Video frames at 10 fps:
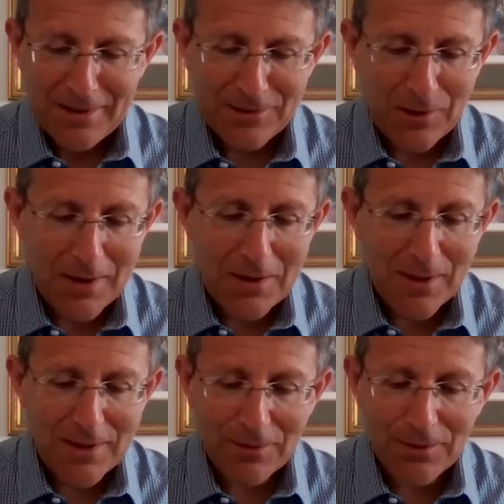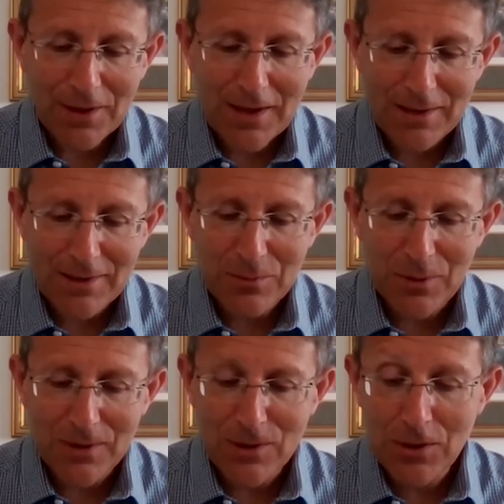So anyway, Down to the Kid has
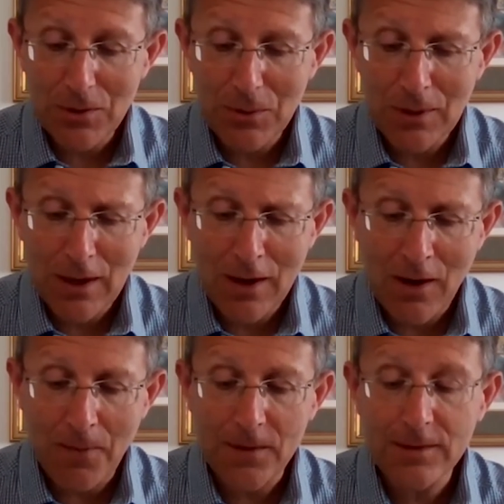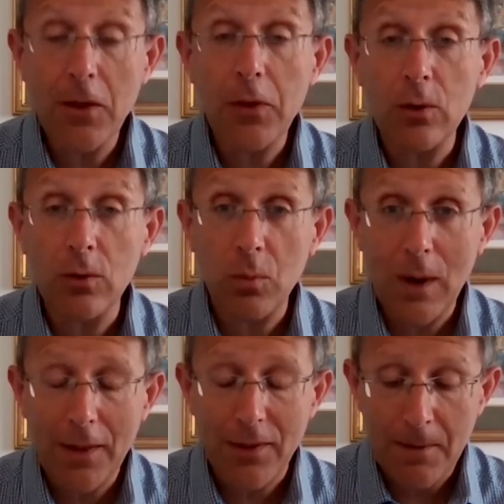won two on the Southern All
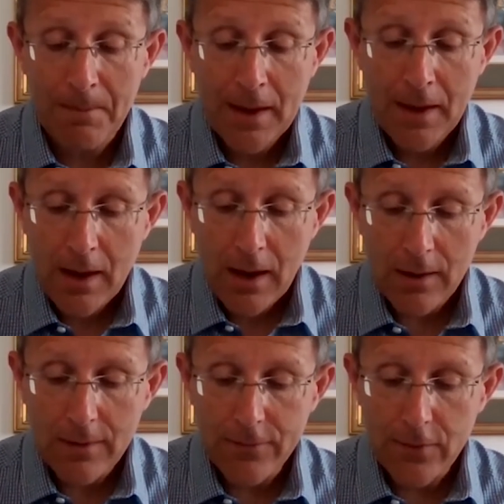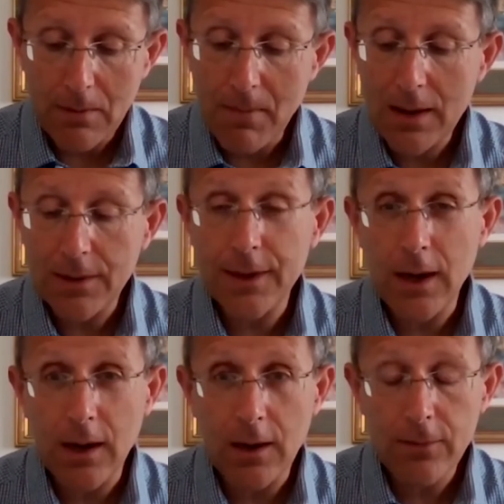Weather over a mile and a
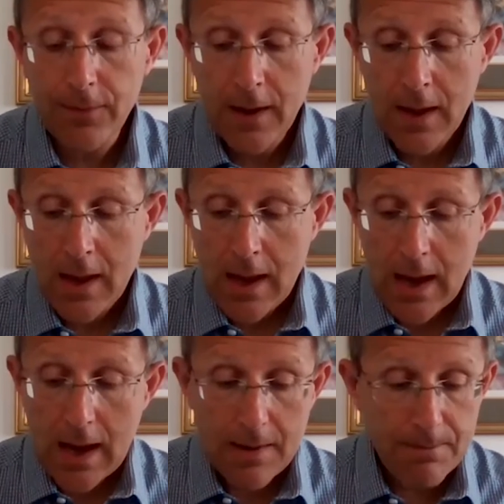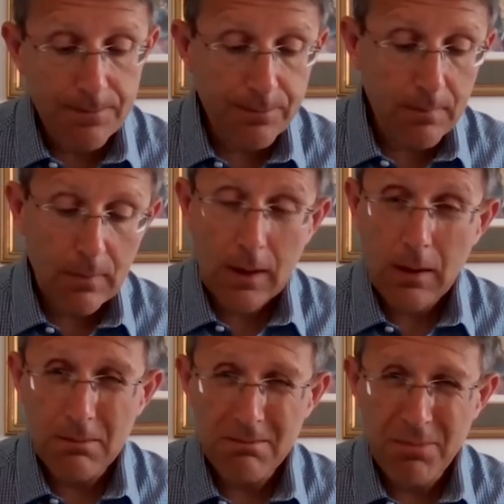half.
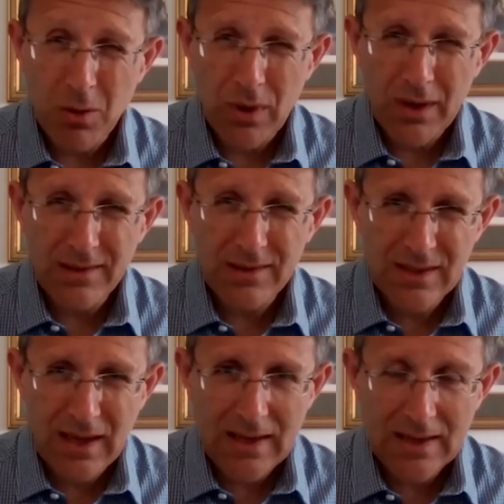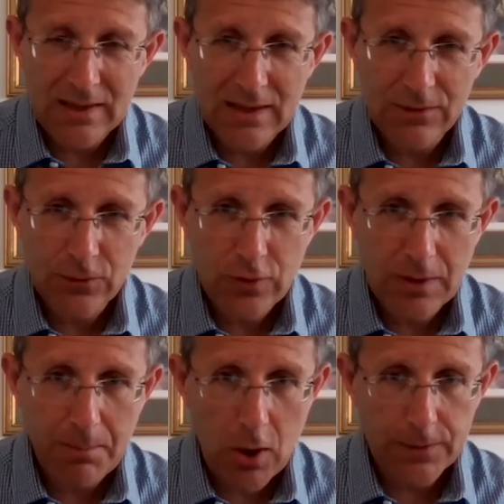But will he stay this
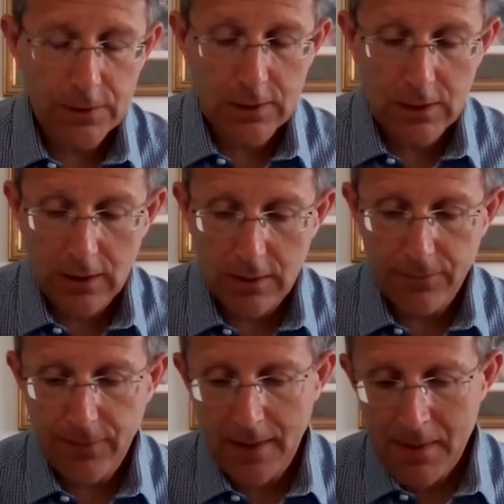trip on turf?